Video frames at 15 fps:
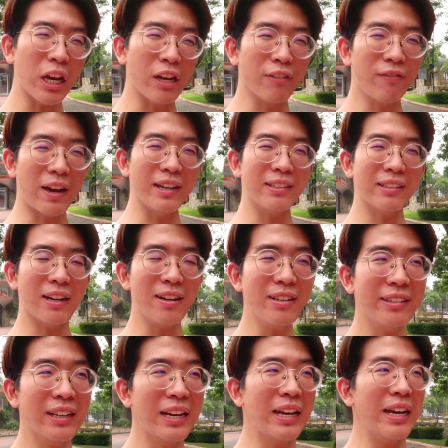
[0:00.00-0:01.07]
out of 5
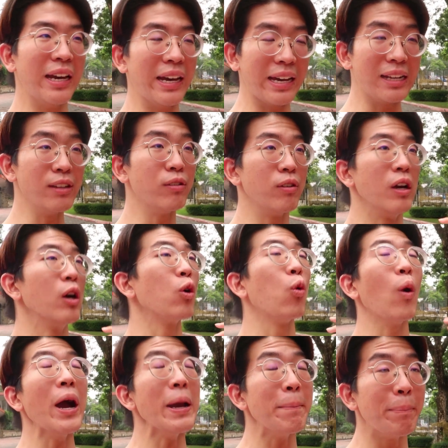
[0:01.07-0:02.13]
stars. It is
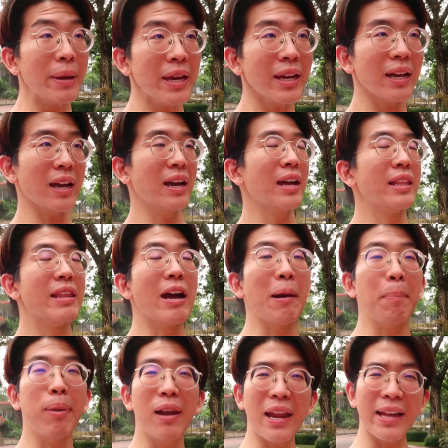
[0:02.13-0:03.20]
quite big, there are
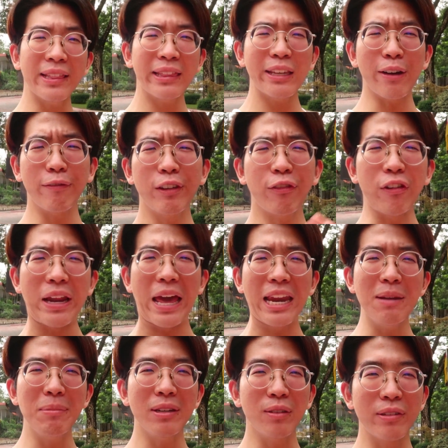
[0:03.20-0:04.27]
plenty of different
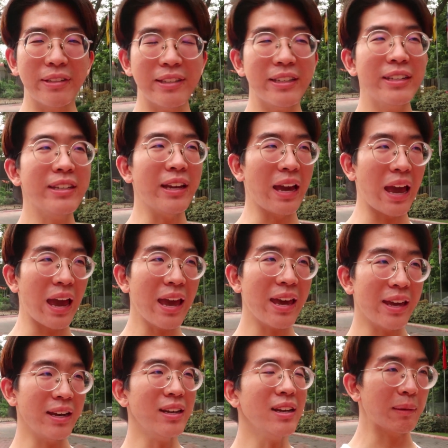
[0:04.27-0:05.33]
animals to see
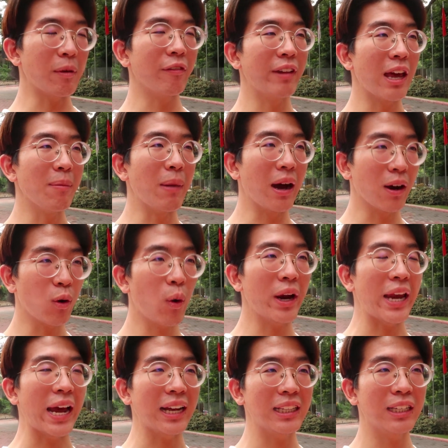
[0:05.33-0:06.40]
and some of them are
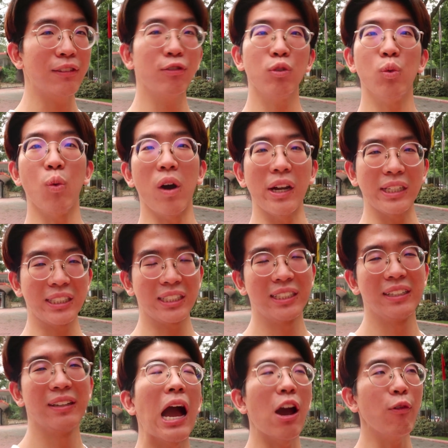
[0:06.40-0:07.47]
quite active to watch.
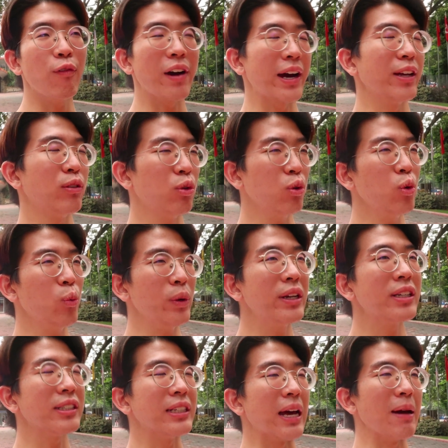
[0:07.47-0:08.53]
However, I do
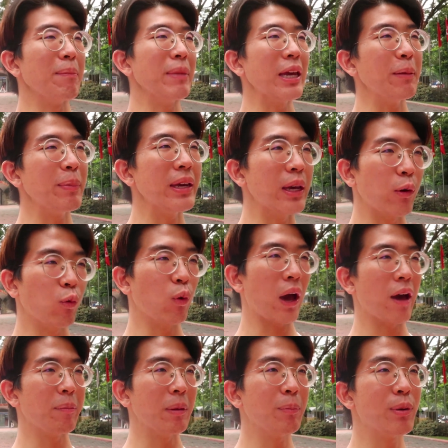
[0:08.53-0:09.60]
wish that maybe it would
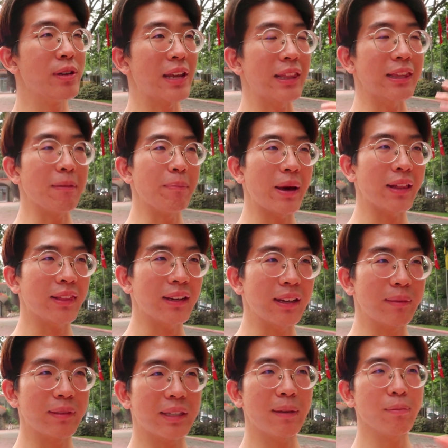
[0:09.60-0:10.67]
have been presented better
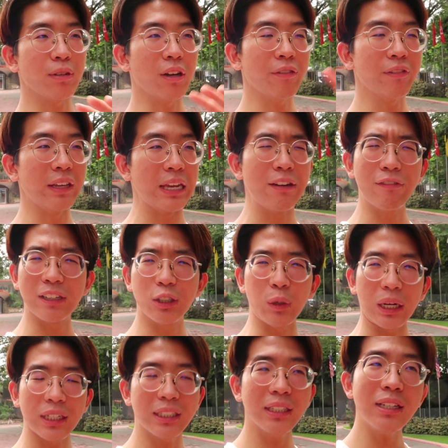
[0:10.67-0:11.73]
in terms of the
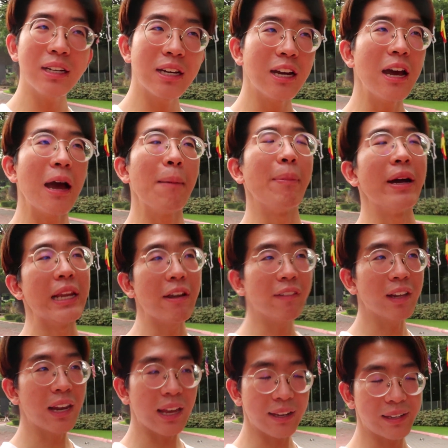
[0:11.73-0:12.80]
infrastructure, but
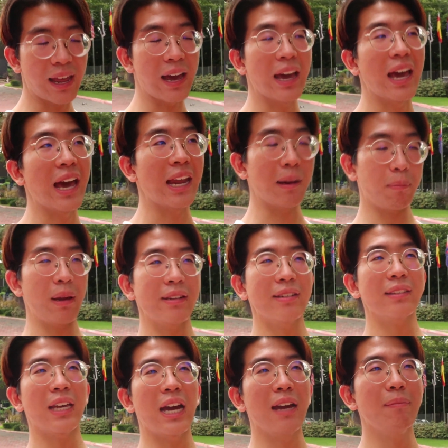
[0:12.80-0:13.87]
nevertheless I had a
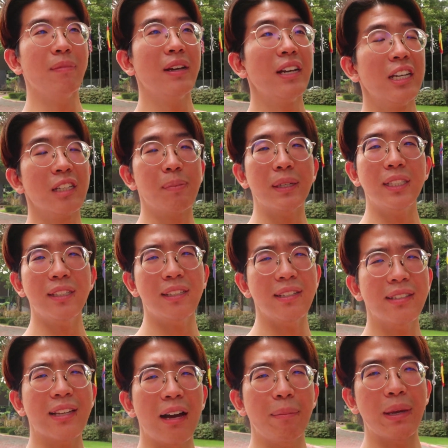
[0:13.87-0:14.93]
pleasant time, especially
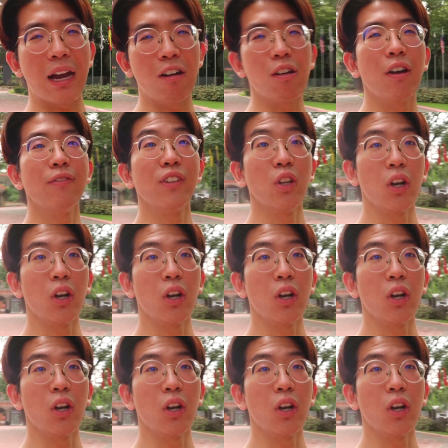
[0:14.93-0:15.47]
since coming out of the